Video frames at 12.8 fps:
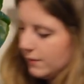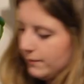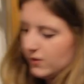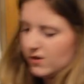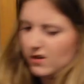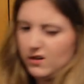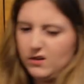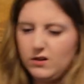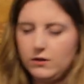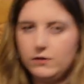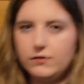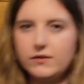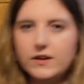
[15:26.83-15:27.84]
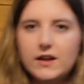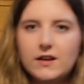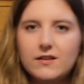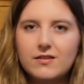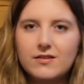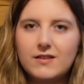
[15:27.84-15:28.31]
So
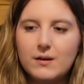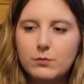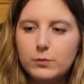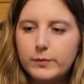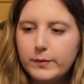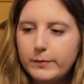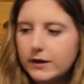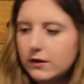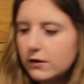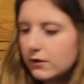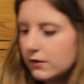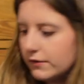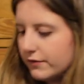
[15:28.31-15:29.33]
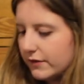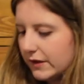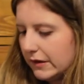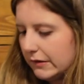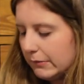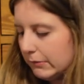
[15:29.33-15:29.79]
hopefully that will be big enough.
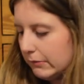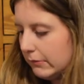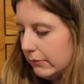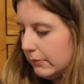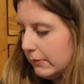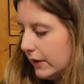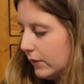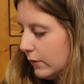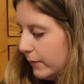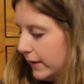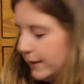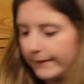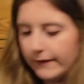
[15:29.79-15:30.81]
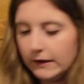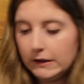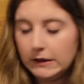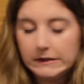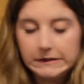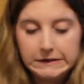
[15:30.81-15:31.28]
It might not be.
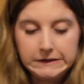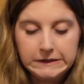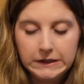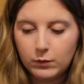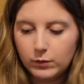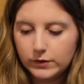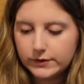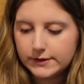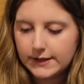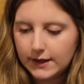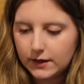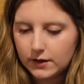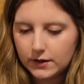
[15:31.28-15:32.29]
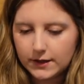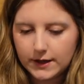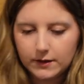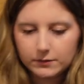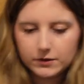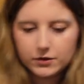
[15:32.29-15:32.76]
We'll see.
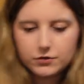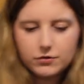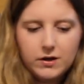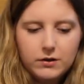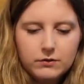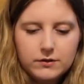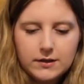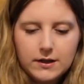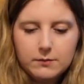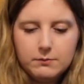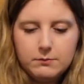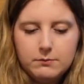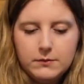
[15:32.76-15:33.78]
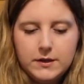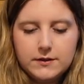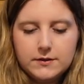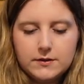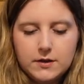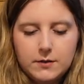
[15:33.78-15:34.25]
Okay, I'm going to try and also get them
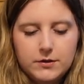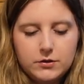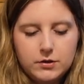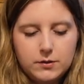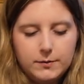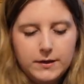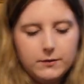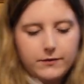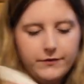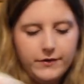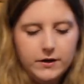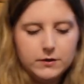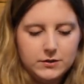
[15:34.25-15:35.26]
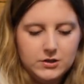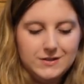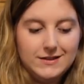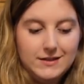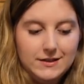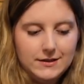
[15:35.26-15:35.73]
mixed up. Let's do the bigger one first, which
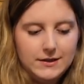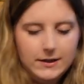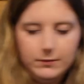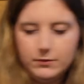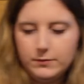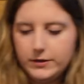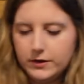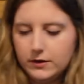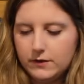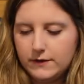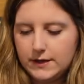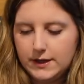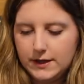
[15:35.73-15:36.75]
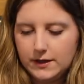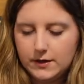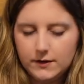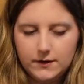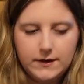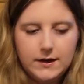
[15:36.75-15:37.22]
is this label I'm putting over here,
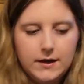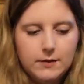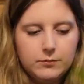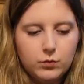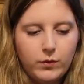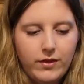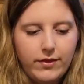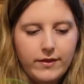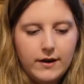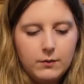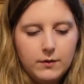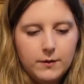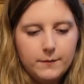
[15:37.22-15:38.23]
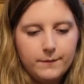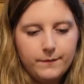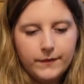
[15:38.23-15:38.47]
and then that label's with that one.